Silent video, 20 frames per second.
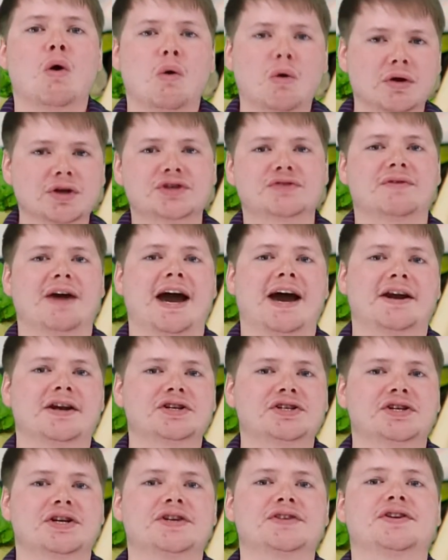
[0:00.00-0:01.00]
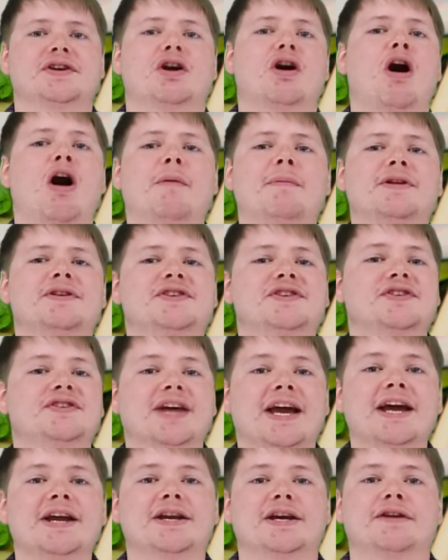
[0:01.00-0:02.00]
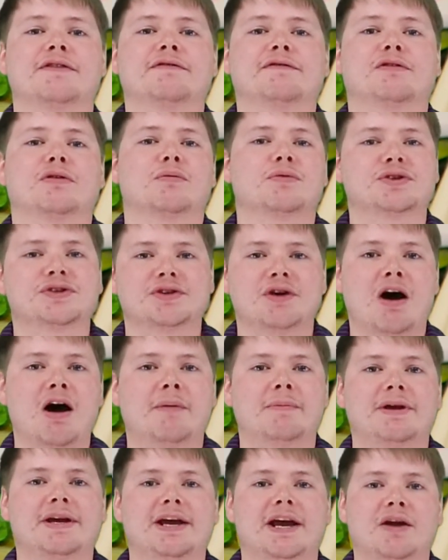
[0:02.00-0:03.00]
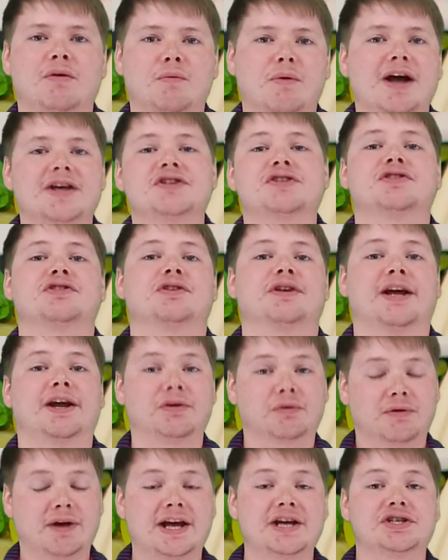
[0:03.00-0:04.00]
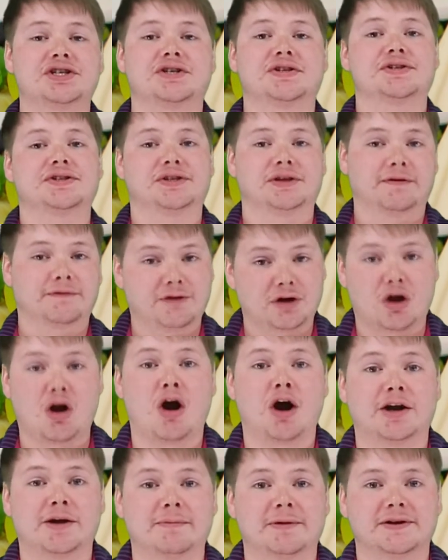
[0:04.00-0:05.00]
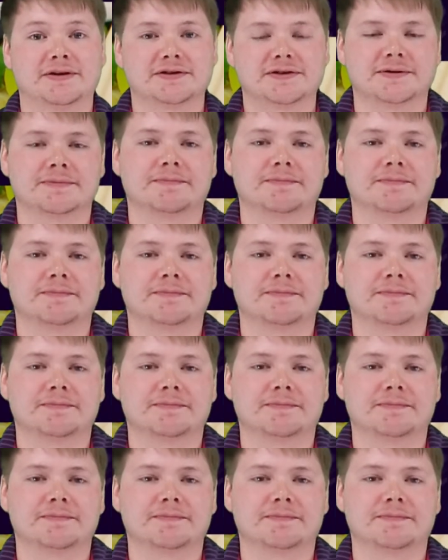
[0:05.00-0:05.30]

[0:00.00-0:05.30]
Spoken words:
horseradish is a common stand-in for wasabi in Western iterations of the condiment.